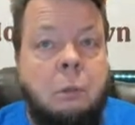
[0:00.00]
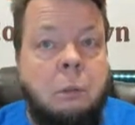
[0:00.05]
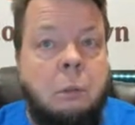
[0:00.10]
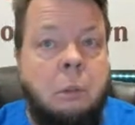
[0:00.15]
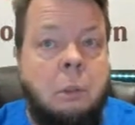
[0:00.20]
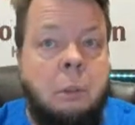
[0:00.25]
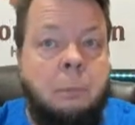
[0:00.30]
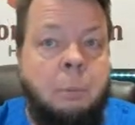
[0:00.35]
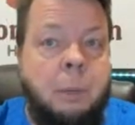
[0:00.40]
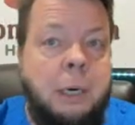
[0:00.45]

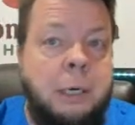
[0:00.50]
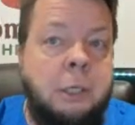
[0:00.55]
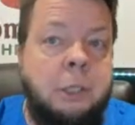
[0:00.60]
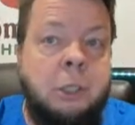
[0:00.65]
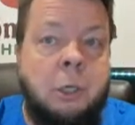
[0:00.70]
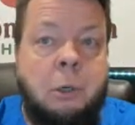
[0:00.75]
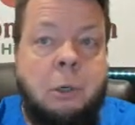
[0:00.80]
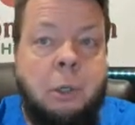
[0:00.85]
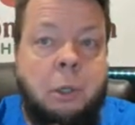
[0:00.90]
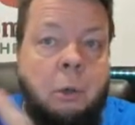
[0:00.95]
the
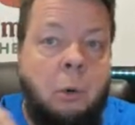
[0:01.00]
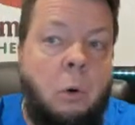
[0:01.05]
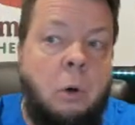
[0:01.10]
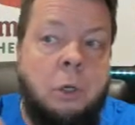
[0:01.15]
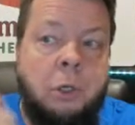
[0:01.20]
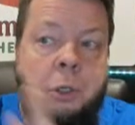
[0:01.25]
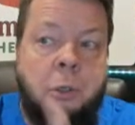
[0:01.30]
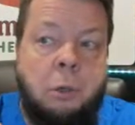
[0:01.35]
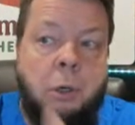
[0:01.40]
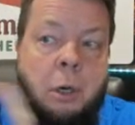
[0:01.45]
prednisone, the
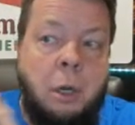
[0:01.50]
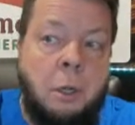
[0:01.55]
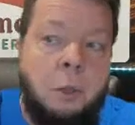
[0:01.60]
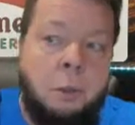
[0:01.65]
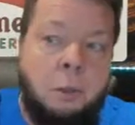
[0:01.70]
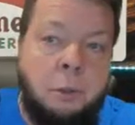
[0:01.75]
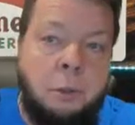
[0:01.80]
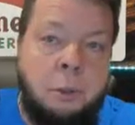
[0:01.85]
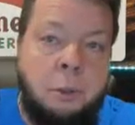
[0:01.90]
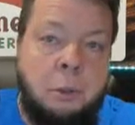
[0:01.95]
cortisone, and all
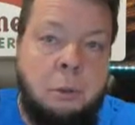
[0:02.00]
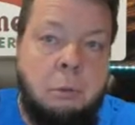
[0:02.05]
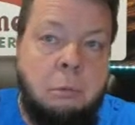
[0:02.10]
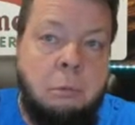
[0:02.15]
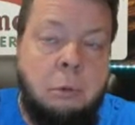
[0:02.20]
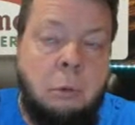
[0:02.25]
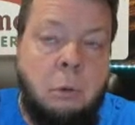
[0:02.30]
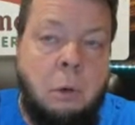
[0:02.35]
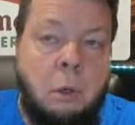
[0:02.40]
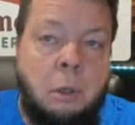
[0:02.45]
those
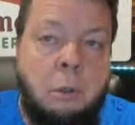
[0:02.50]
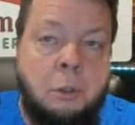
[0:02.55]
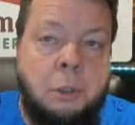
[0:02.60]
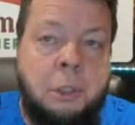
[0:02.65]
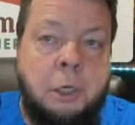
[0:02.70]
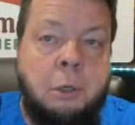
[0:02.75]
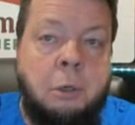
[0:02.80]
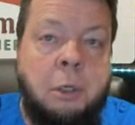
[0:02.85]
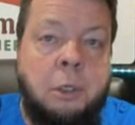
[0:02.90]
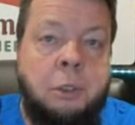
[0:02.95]

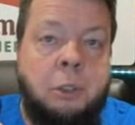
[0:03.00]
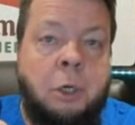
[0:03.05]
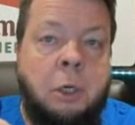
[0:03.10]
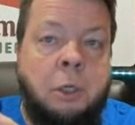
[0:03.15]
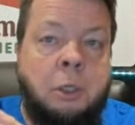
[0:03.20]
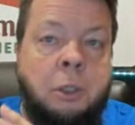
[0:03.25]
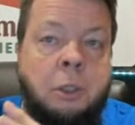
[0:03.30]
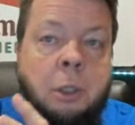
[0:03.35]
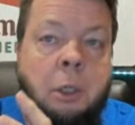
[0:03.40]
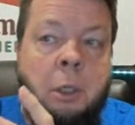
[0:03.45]
corticosteroid
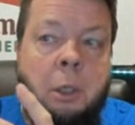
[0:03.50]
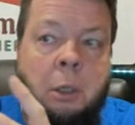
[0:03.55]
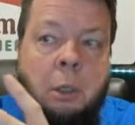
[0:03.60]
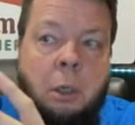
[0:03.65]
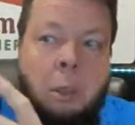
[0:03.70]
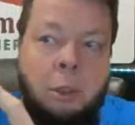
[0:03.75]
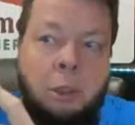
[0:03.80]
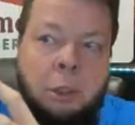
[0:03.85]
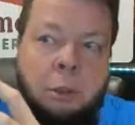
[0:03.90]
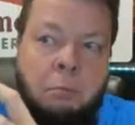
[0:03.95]
drugs
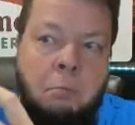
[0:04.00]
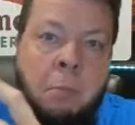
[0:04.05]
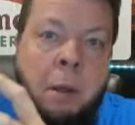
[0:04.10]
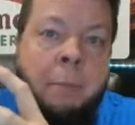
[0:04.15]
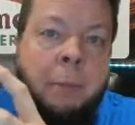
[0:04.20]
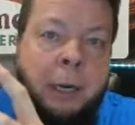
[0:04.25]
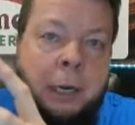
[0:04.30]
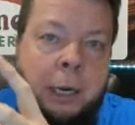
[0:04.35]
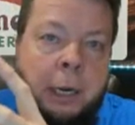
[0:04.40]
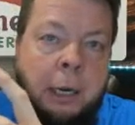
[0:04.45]
are just
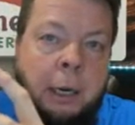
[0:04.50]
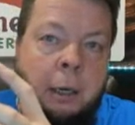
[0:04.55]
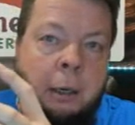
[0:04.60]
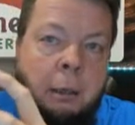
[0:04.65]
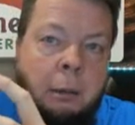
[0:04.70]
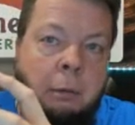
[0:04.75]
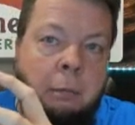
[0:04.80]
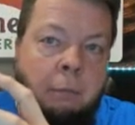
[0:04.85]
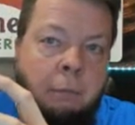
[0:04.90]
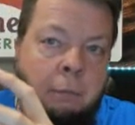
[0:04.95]
mimicking
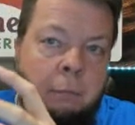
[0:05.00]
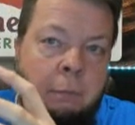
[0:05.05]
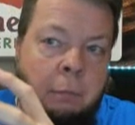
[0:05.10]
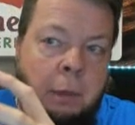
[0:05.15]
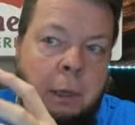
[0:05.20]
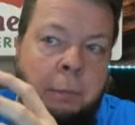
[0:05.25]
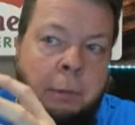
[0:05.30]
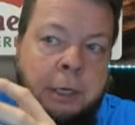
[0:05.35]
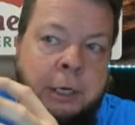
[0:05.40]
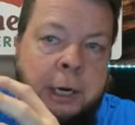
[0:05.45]
and
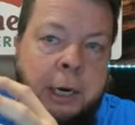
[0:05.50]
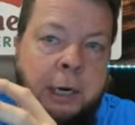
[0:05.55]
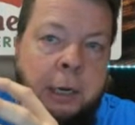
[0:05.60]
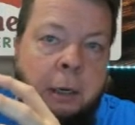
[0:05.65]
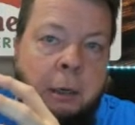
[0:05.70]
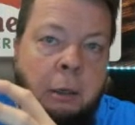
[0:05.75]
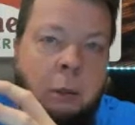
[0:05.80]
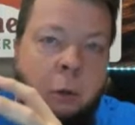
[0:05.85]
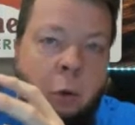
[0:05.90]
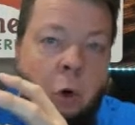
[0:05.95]

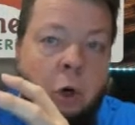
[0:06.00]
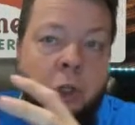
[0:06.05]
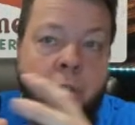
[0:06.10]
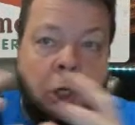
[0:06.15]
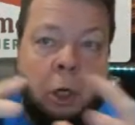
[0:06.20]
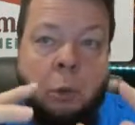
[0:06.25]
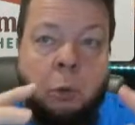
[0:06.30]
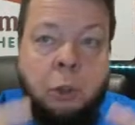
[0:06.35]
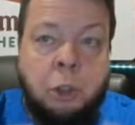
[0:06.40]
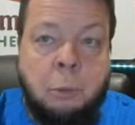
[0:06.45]
imitating
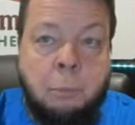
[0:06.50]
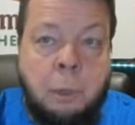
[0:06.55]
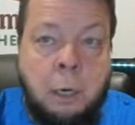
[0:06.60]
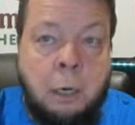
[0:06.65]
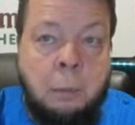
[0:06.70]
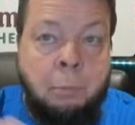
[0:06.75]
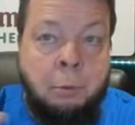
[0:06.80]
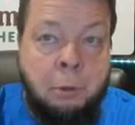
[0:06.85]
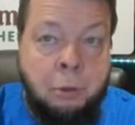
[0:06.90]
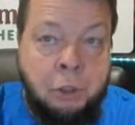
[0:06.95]
cortisol, which your
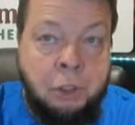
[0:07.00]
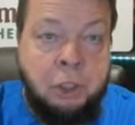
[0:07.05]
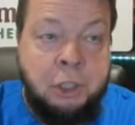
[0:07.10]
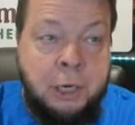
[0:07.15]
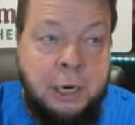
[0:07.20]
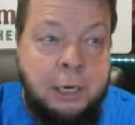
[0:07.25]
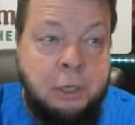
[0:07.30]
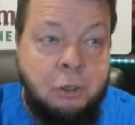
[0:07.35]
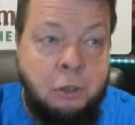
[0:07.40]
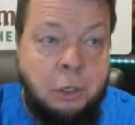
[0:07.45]
body produces
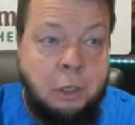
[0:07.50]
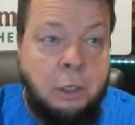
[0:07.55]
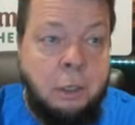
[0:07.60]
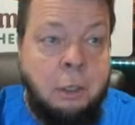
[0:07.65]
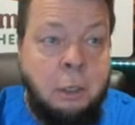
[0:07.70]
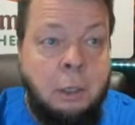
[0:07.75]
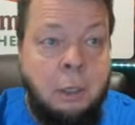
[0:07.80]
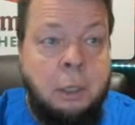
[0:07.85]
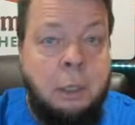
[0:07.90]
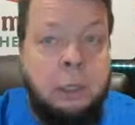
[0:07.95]
naturally
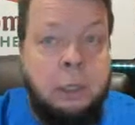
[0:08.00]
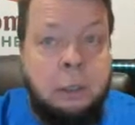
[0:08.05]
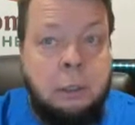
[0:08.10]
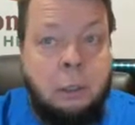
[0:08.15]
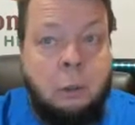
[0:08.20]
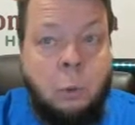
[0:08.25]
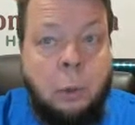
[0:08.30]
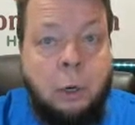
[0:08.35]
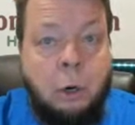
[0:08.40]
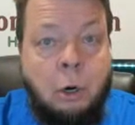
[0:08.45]

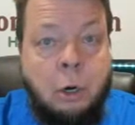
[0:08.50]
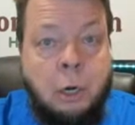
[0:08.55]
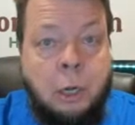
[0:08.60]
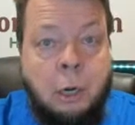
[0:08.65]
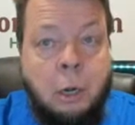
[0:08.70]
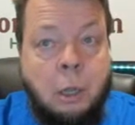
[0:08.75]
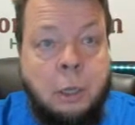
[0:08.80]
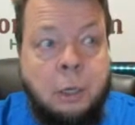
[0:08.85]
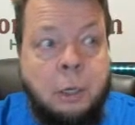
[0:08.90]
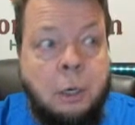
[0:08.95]
to quit
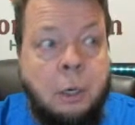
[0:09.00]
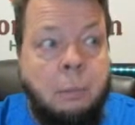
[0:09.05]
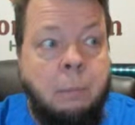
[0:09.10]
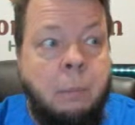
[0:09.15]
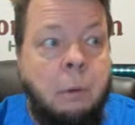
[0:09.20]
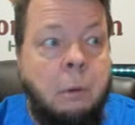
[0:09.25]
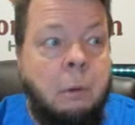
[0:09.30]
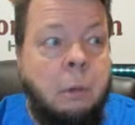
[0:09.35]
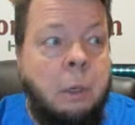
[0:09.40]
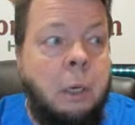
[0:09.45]
hurting all the time.
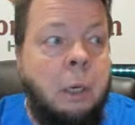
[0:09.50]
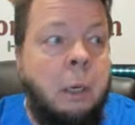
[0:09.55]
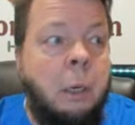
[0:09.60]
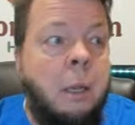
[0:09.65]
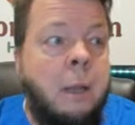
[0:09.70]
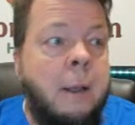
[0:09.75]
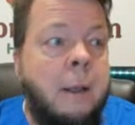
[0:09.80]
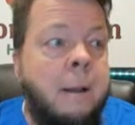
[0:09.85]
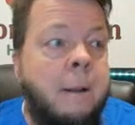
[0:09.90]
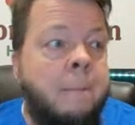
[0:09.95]
Okay.
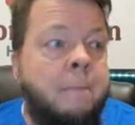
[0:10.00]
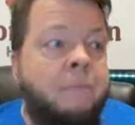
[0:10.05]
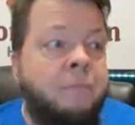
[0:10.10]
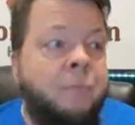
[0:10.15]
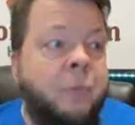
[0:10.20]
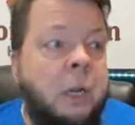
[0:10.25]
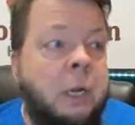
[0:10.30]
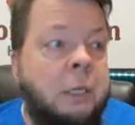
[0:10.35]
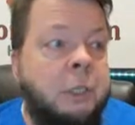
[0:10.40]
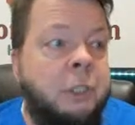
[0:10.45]

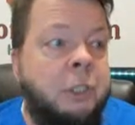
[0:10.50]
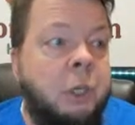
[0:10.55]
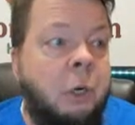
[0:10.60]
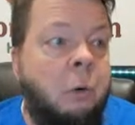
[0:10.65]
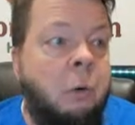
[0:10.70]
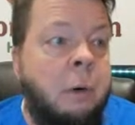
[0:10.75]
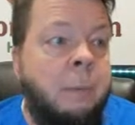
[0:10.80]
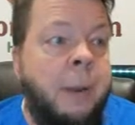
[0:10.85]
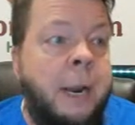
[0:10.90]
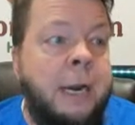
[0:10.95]
And so
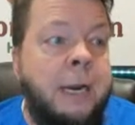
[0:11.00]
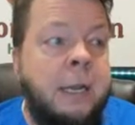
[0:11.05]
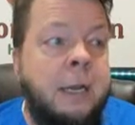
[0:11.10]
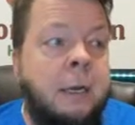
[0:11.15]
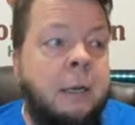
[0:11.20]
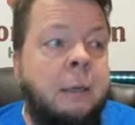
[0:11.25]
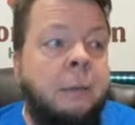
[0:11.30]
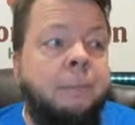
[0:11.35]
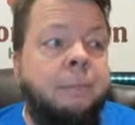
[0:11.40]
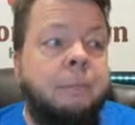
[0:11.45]

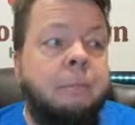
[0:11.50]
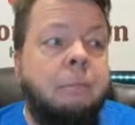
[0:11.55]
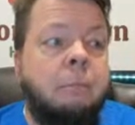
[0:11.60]
Rehmannia